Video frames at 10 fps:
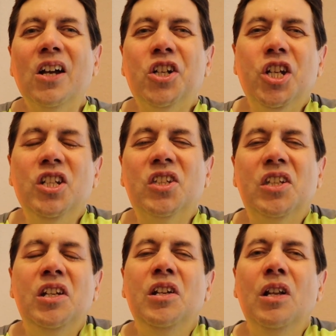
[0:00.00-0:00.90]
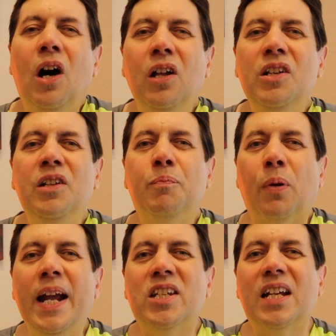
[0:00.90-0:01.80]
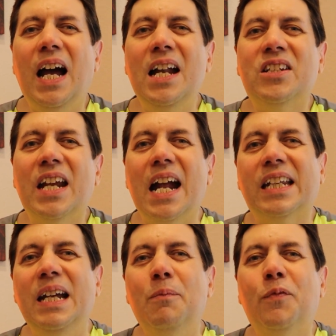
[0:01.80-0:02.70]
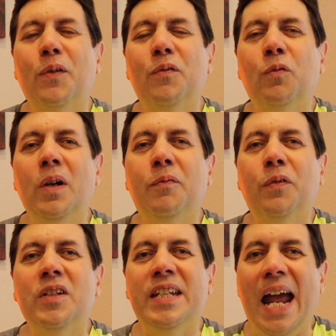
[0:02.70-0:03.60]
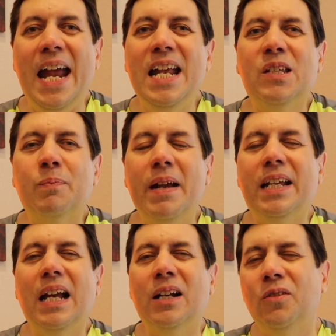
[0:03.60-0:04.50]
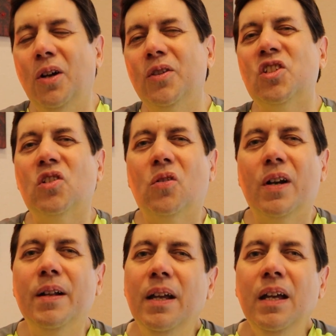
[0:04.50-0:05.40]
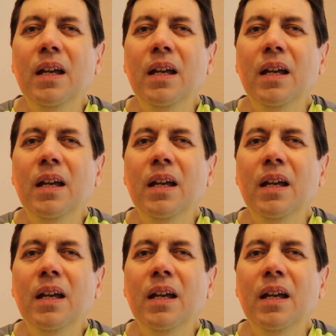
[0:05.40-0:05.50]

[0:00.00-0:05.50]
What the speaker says: She's breaks contact him for days. I don't know the story.